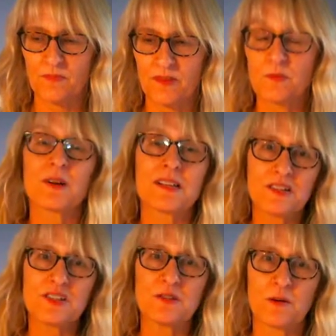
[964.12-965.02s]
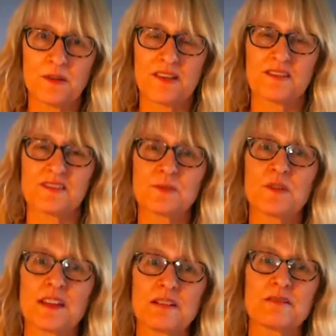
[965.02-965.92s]
the more clear you are with others, the
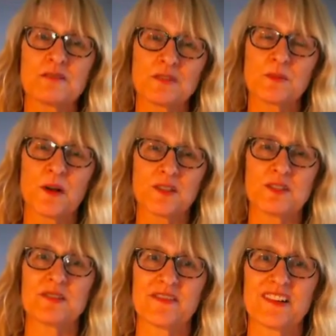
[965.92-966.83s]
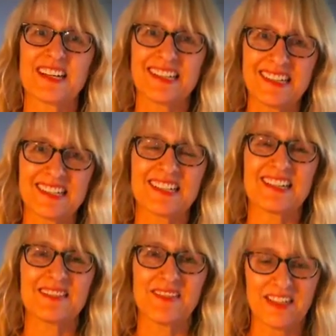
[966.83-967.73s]
more that they will respond to you in a very clear
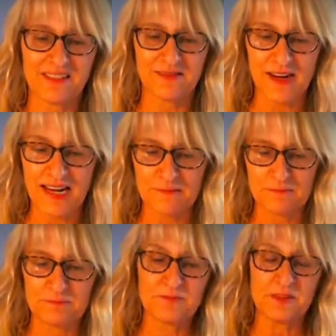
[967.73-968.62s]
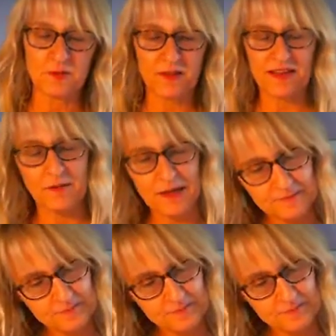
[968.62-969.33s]
and definitive way. Let's put it that way.